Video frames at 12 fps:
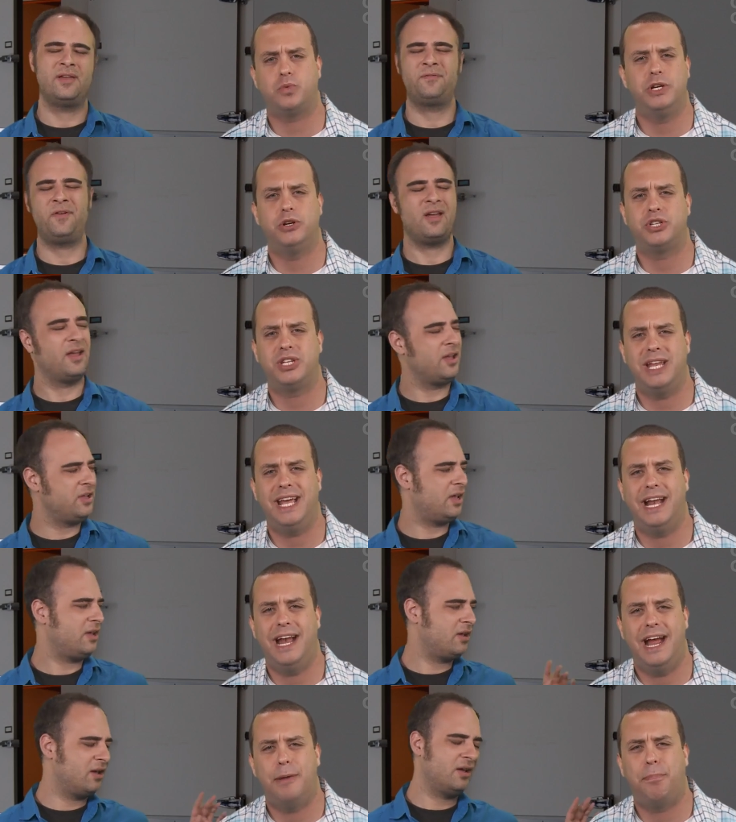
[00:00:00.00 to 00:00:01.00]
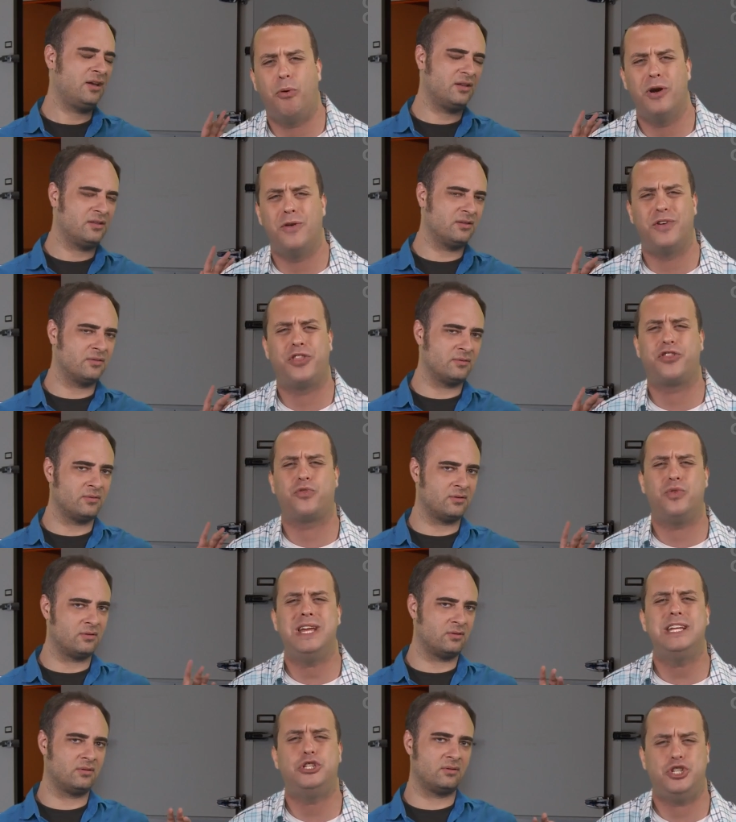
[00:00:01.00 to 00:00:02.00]
Speaker 1: when you're sitting in an airport over
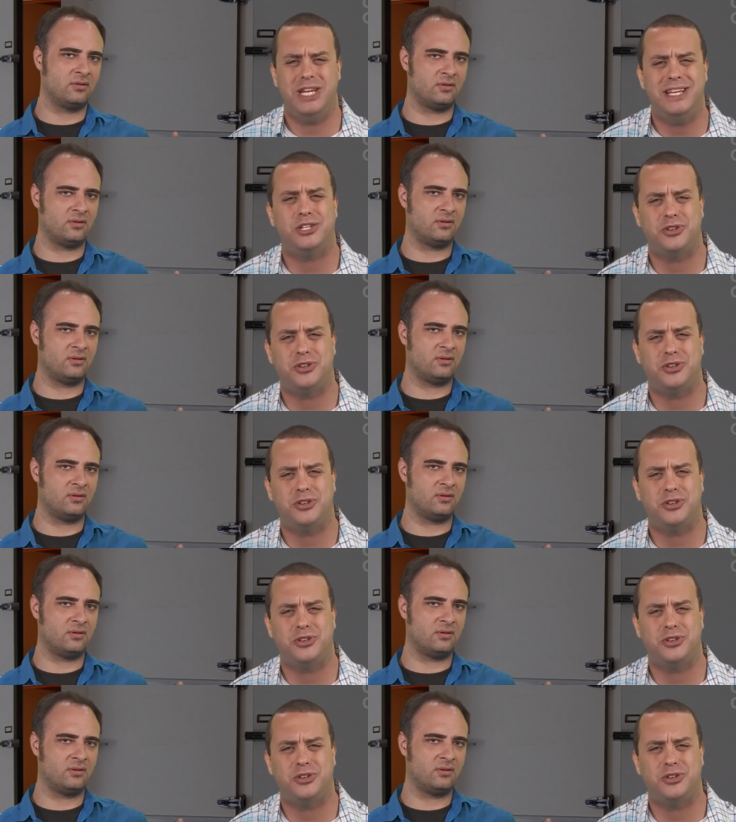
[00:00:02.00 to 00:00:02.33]
three G